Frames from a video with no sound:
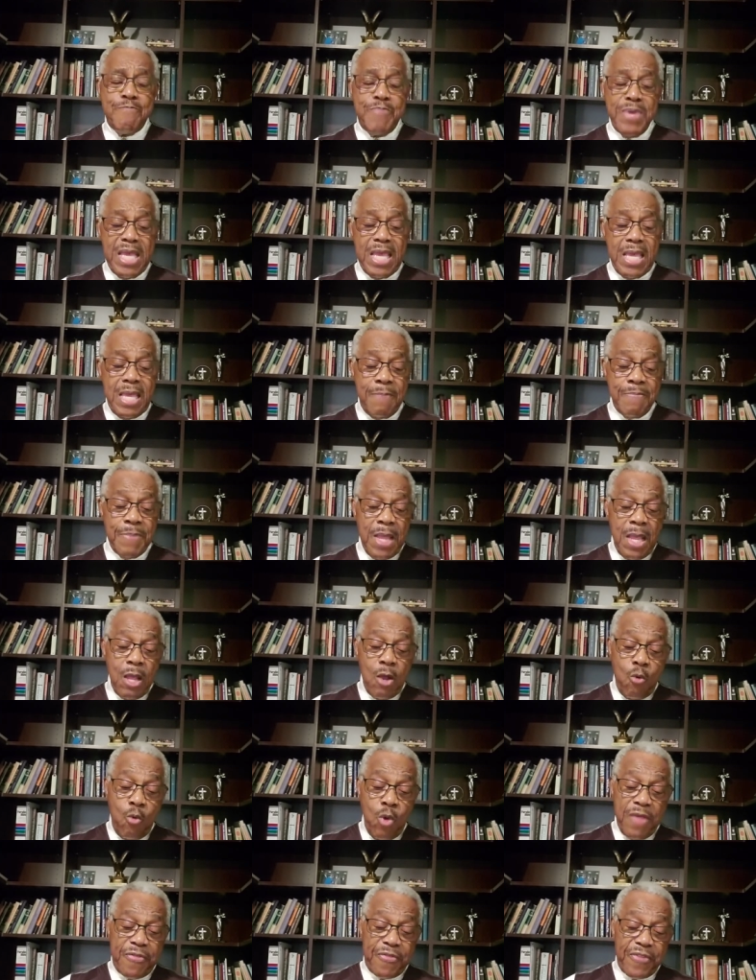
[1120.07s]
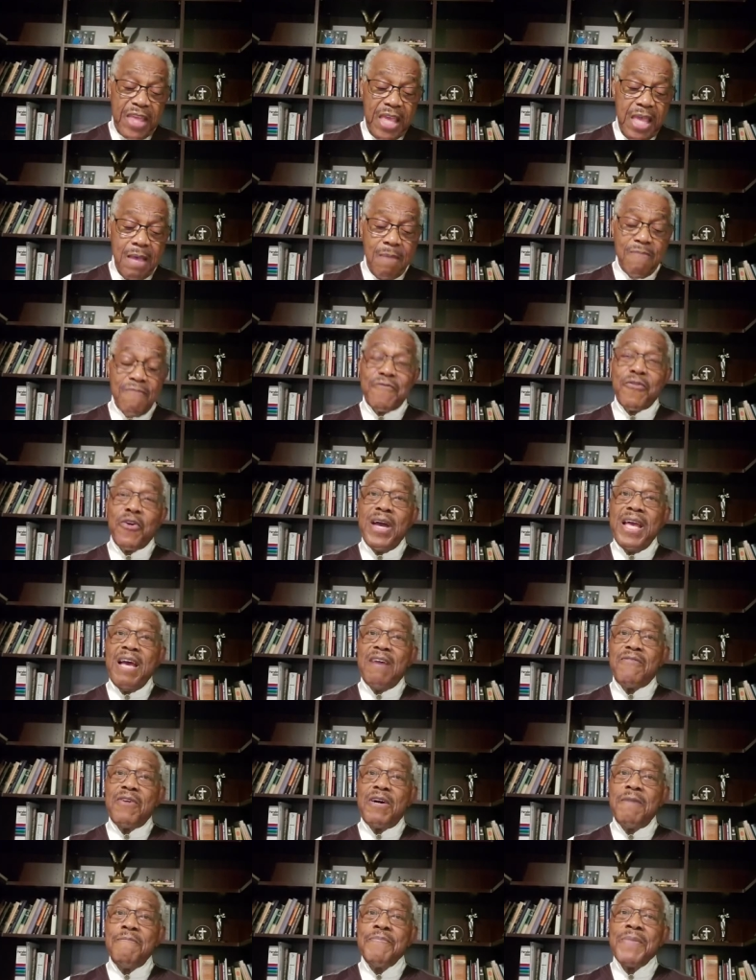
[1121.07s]
be with him
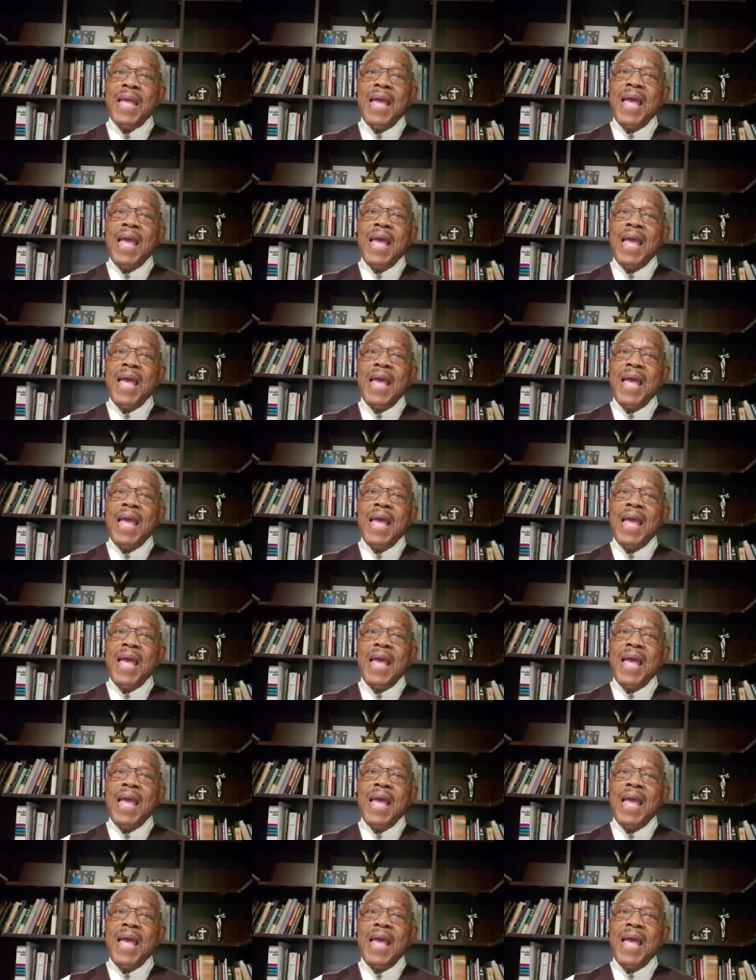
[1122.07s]
forever.